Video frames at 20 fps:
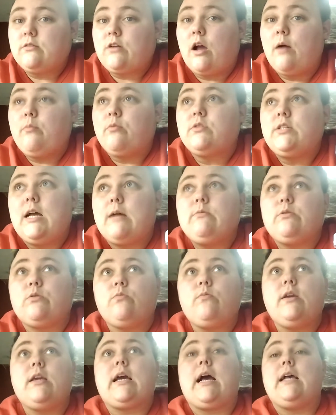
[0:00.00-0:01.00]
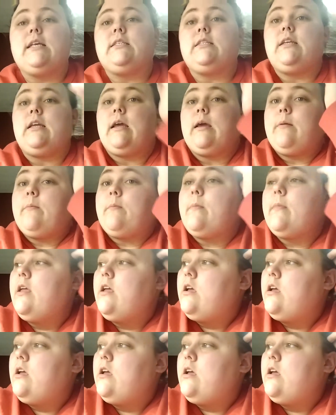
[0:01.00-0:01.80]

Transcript: A couple times a week I see him.